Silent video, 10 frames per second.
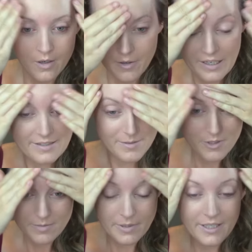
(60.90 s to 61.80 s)
Alright, so I'm
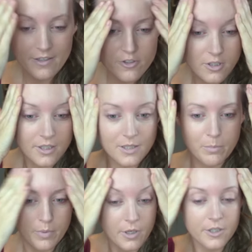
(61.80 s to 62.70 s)
just making sure to
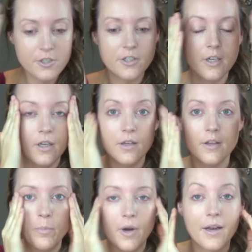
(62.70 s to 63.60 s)
push
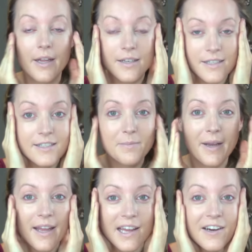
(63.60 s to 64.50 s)
the product into
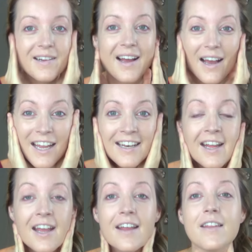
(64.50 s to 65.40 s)
my hairline
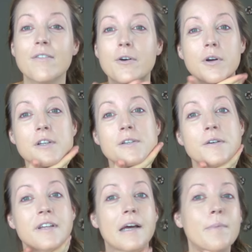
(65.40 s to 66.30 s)
and then of course
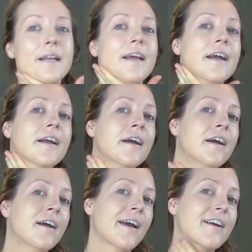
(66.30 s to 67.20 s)
go down my neck.
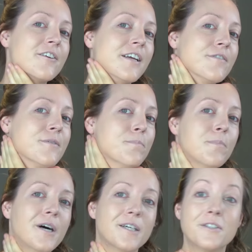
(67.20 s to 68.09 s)
Actually I have some
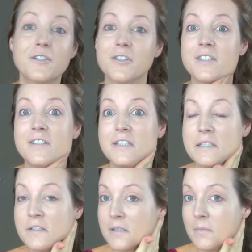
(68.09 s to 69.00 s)
monstrous
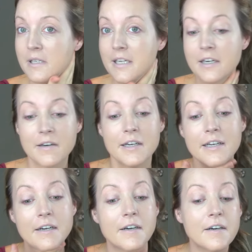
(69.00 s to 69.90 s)
zits on my neck right
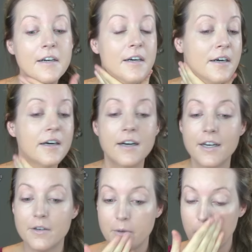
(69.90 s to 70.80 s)
now.
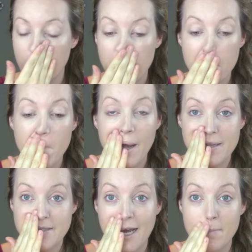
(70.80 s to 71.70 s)
I don't know what
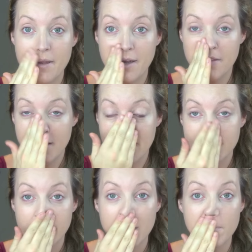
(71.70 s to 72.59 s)
is happening. I think
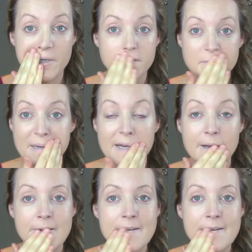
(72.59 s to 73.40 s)
it's hormones, but